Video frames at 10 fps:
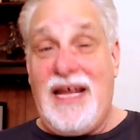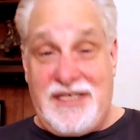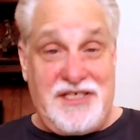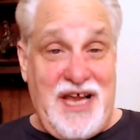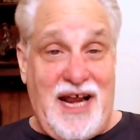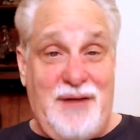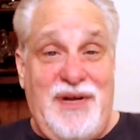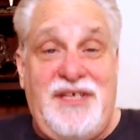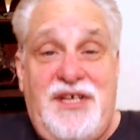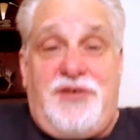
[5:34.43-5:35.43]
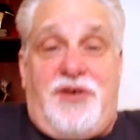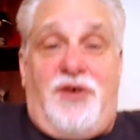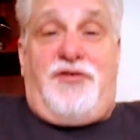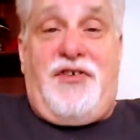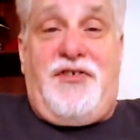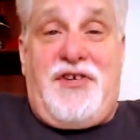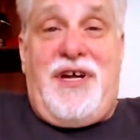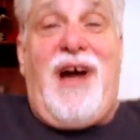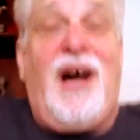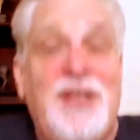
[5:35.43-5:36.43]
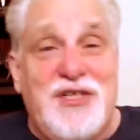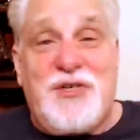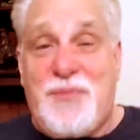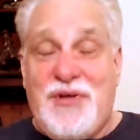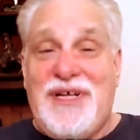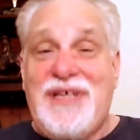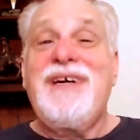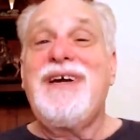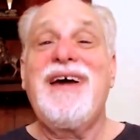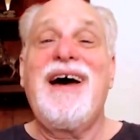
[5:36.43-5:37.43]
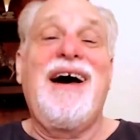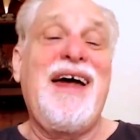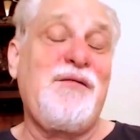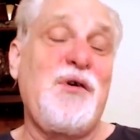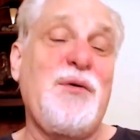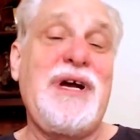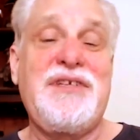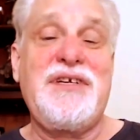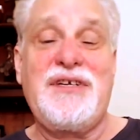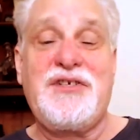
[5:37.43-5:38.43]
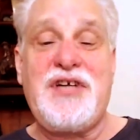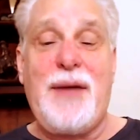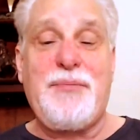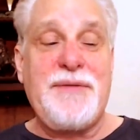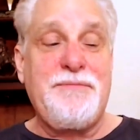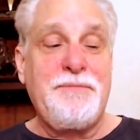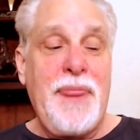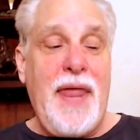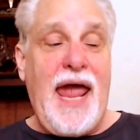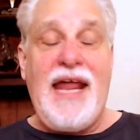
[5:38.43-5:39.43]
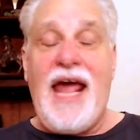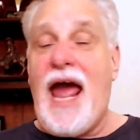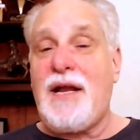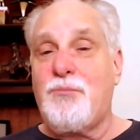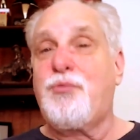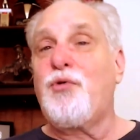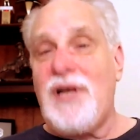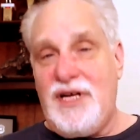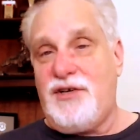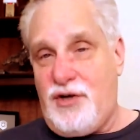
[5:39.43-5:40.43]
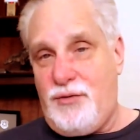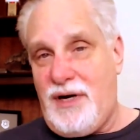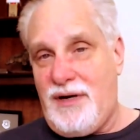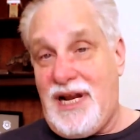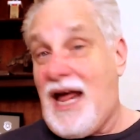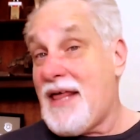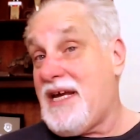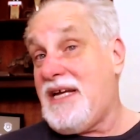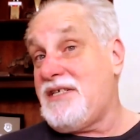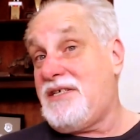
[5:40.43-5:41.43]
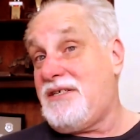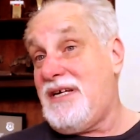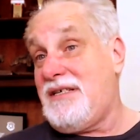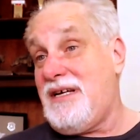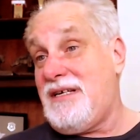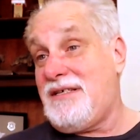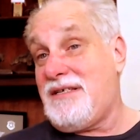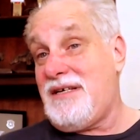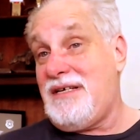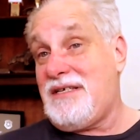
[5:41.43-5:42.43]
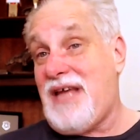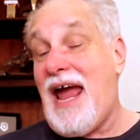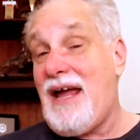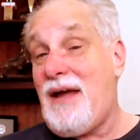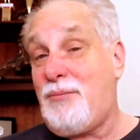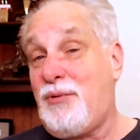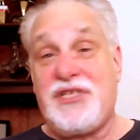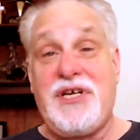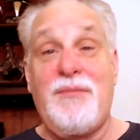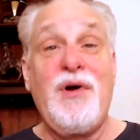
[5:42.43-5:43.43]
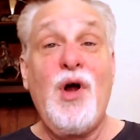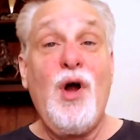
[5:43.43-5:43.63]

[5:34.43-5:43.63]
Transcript: as it said on my T-shirt, as you can see, undisputed heavyweight champion, and had a brilliant career that I think is puts him